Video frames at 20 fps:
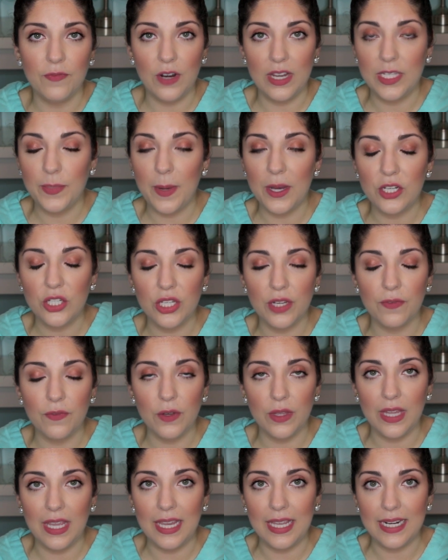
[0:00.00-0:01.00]
for, especially
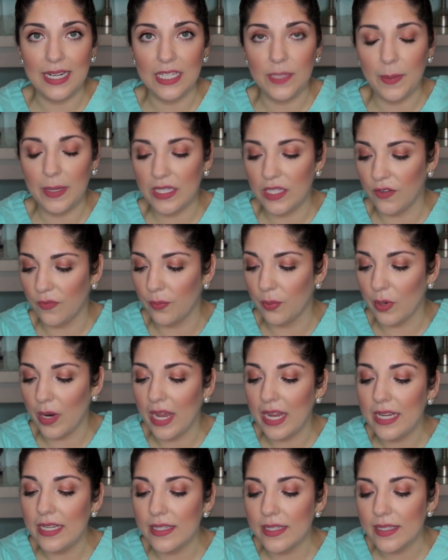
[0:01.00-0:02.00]
for the inexpensive
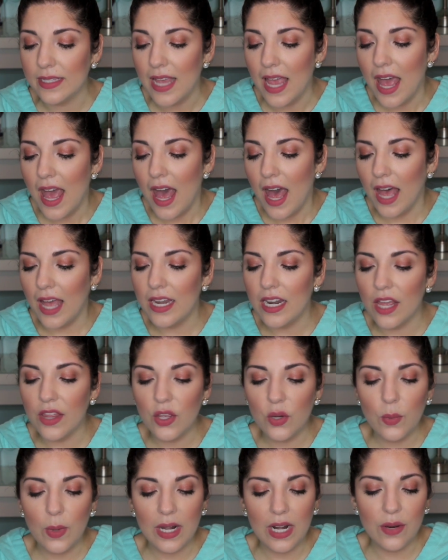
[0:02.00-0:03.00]
price.
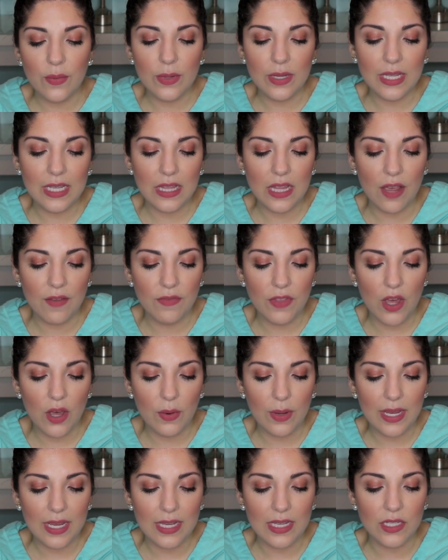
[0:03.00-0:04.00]
Another one I really love
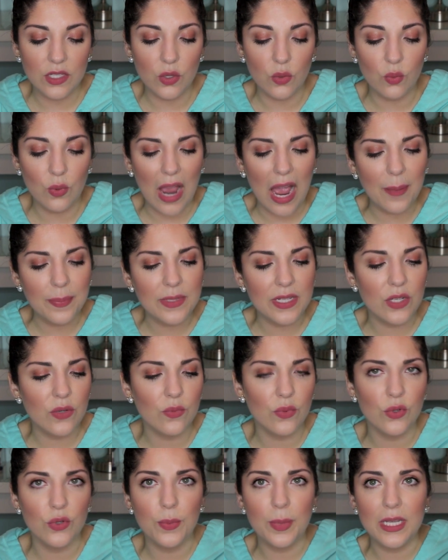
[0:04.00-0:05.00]
though is Wrapped
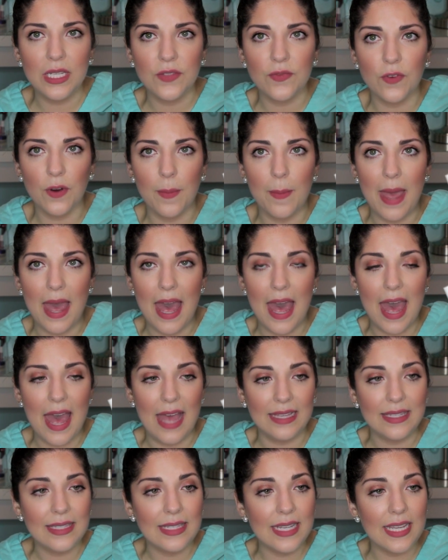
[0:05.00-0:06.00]
in Rubies from
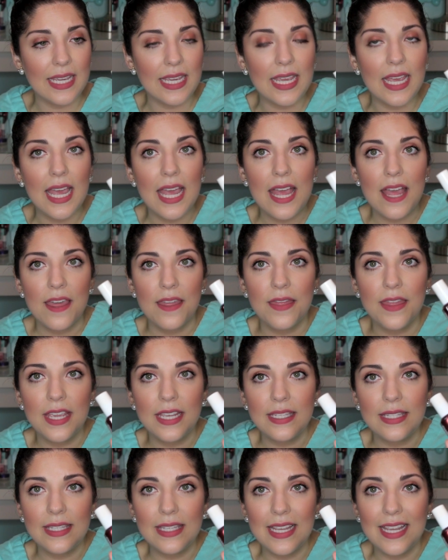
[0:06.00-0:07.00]
Essie.
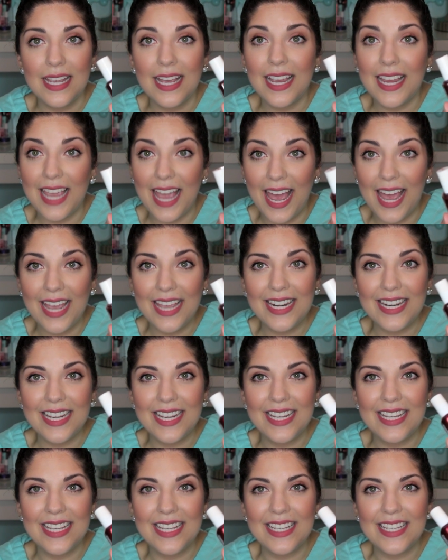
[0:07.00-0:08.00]
This again
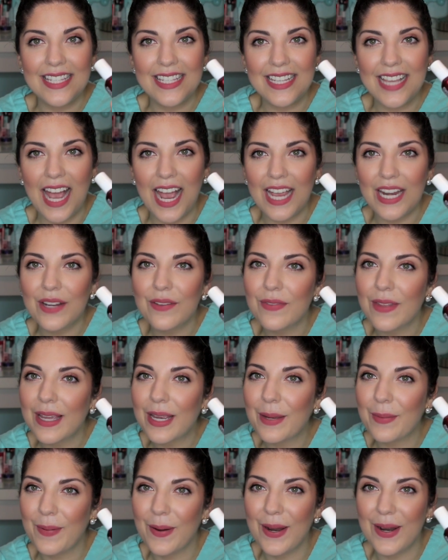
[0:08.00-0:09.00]
is kind of
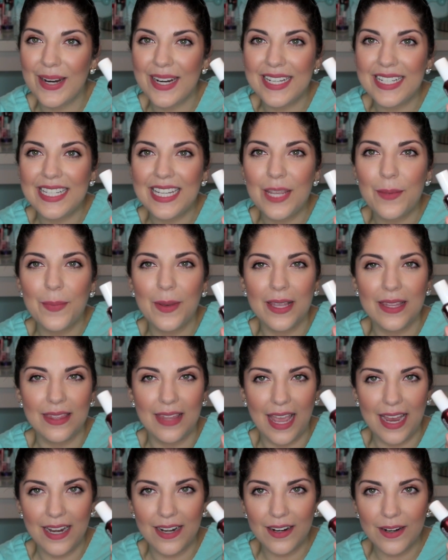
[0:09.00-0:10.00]
like a burgundy but
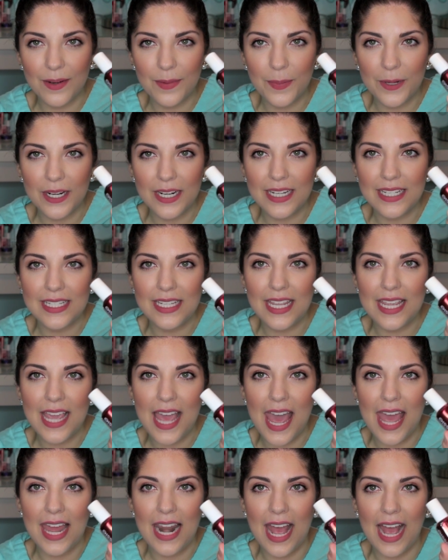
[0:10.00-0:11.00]
lighter burgundy
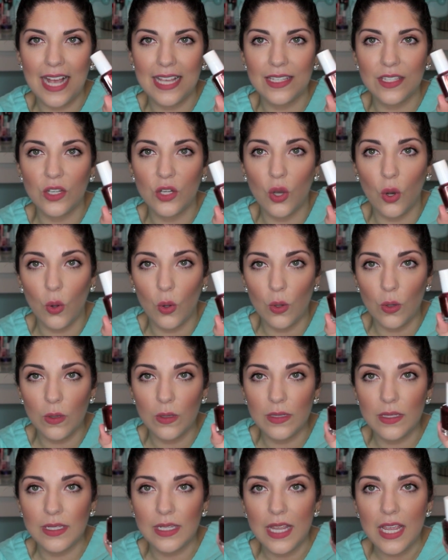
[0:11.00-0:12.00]
and has
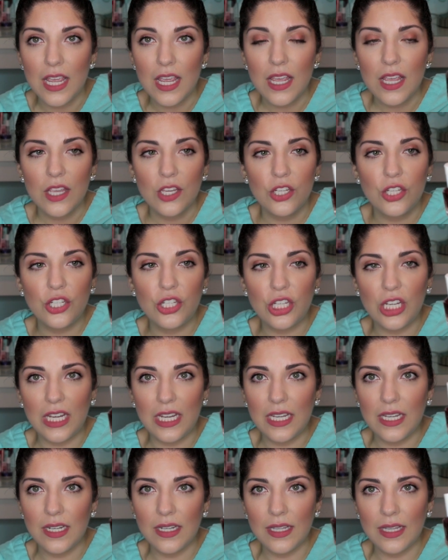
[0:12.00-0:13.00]
gold
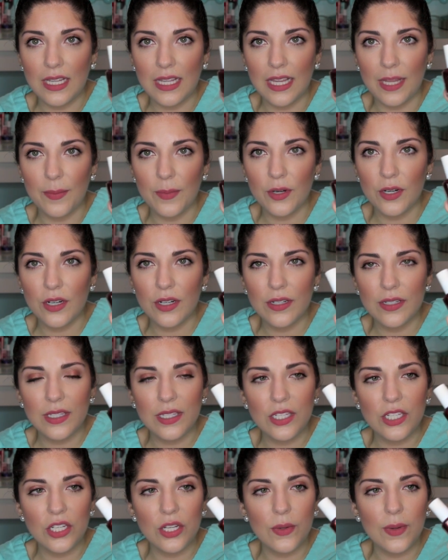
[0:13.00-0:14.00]
sheen
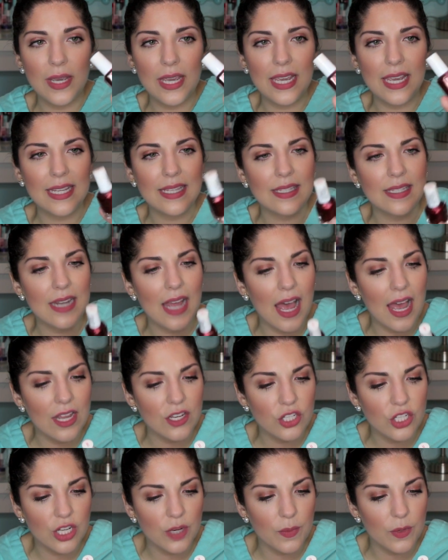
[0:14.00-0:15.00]
glimmers to it. It's
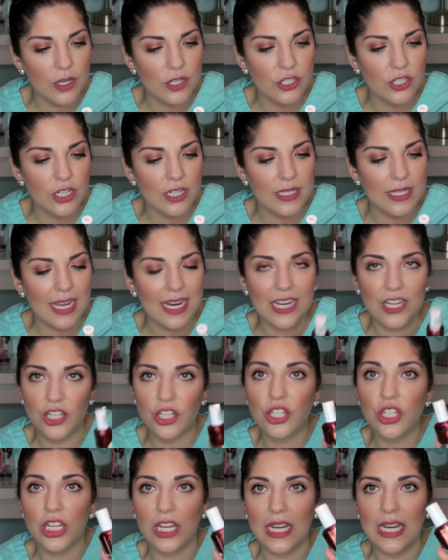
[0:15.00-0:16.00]
not shimmer, it's just like a
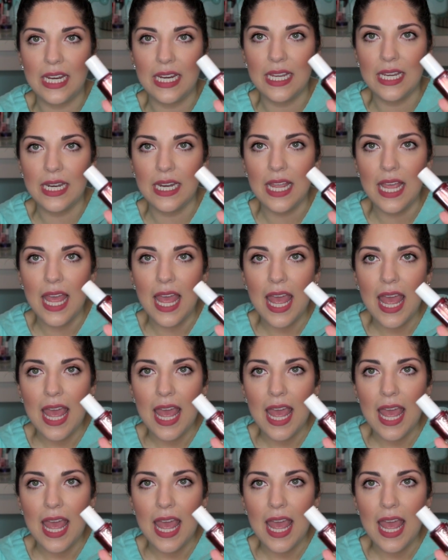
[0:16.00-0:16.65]
sheen.